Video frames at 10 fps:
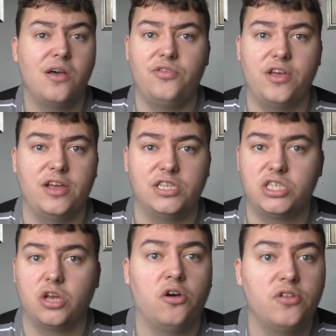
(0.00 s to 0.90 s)

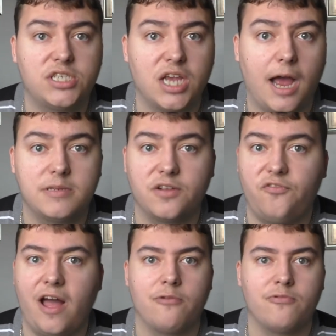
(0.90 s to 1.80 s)
There's other types of
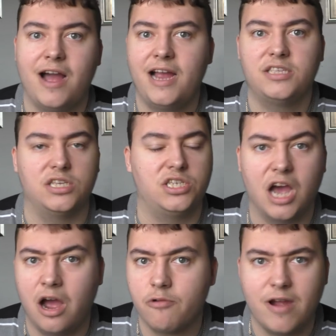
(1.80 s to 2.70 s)
flat rides, there's
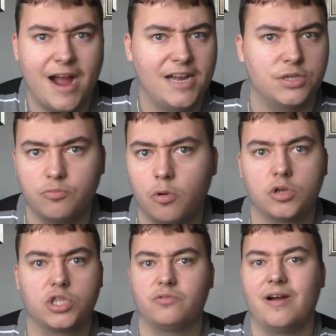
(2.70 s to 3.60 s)
dart rides and
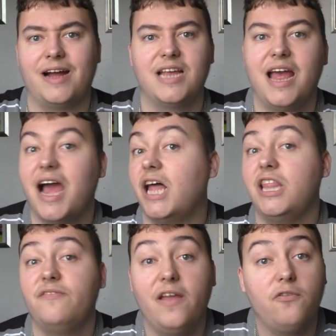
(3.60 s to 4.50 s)
water rides, and
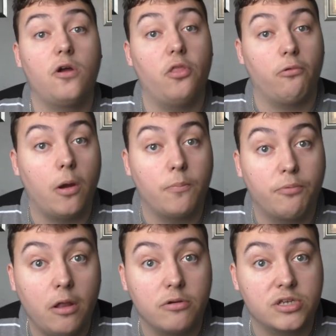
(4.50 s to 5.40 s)
they've even got their own
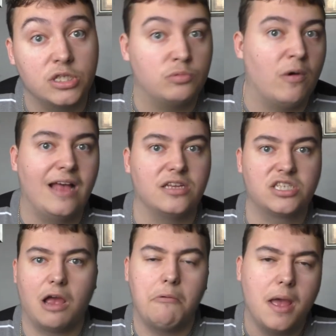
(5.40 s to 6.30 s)
products as well.
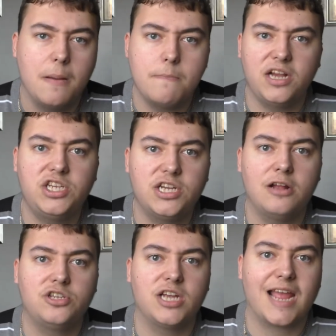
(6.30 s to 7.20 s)
So make sure you
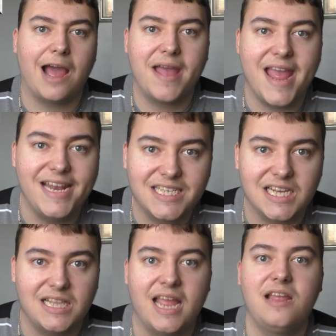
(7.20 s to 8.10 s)
go check out
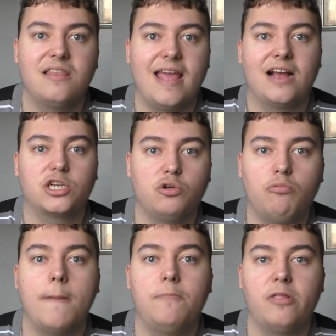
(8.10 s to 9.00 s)
Interlink. The actual
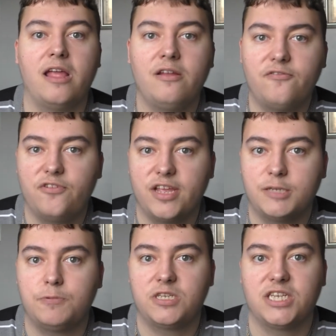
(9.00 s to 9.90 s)
web link for this
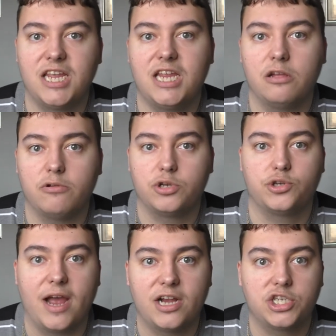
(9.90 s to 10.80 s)
particular
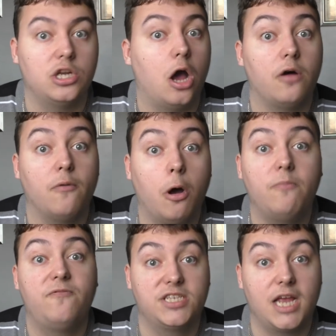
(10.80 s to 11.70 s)
attraction
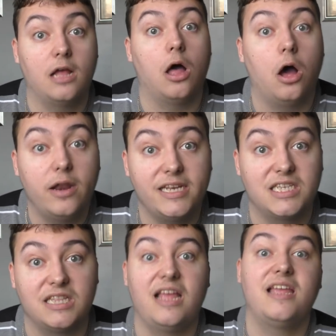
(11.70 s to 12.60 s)
up for sale on
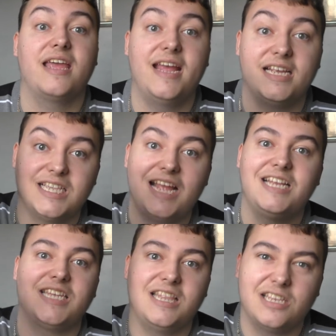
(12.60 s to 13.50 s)
Interlink is
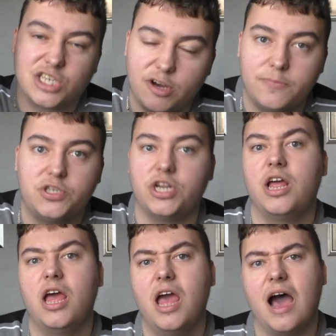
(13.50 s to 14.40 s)
linked in the description
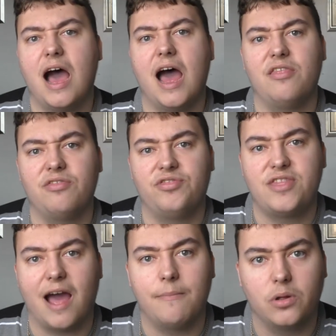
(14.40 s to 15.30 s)
uh,
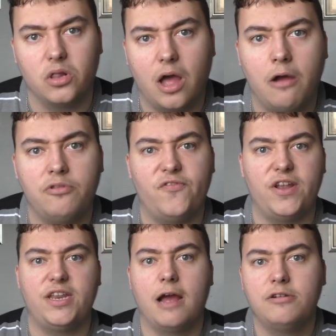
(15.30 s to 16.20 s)
down below the
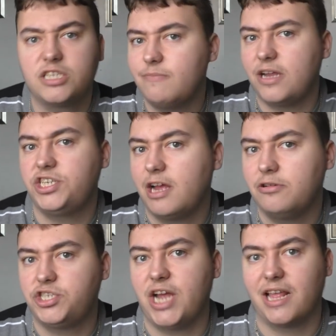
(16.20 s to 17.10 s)
video, so make sure you go
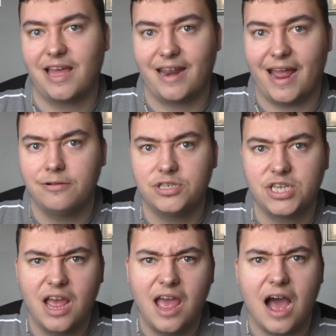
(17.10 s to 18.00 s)
check that out.
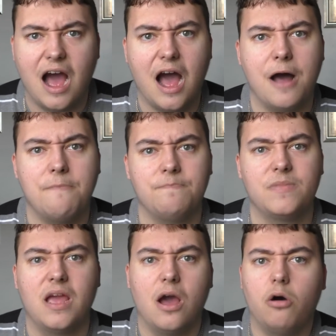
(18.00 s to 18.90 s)
Um,
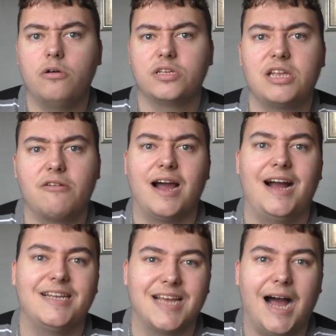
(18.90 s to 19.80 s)
also
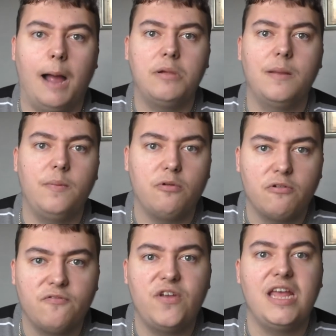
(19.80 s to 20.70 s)
guys, I'm going to be
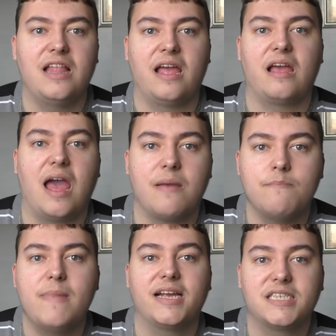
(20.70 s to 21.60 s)
revealing a
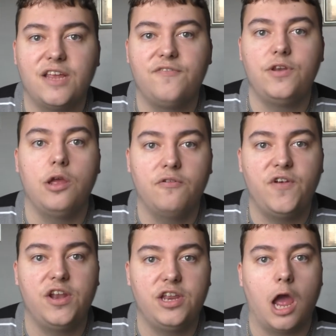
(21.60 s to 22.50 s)
massive new
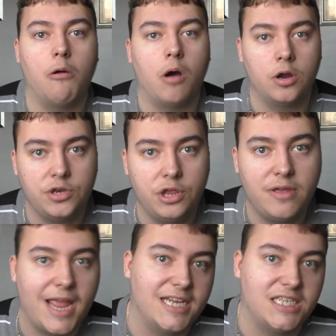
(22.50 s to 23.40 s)
video on New
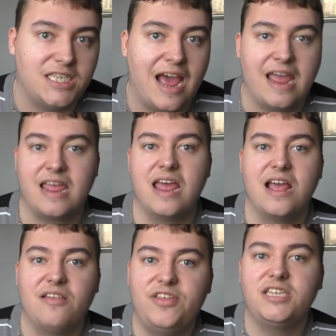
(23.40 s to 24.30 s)
Year's Day.
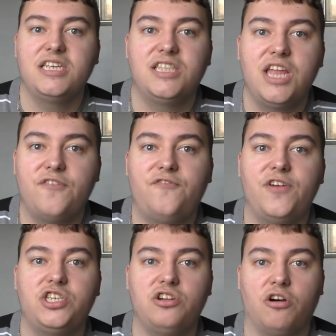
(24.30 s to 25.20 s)
This is the
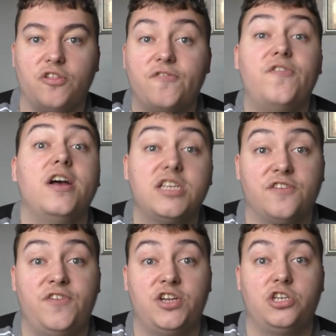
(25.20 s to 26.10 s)
official, the first
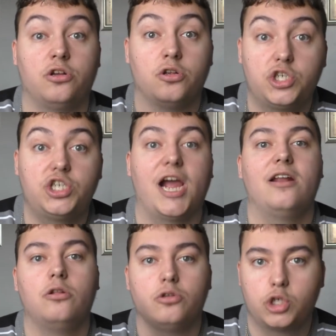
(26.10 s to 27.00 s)
official
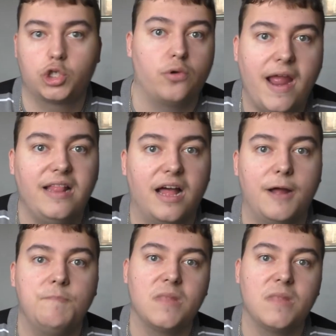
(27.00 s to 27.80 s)
channel trailer,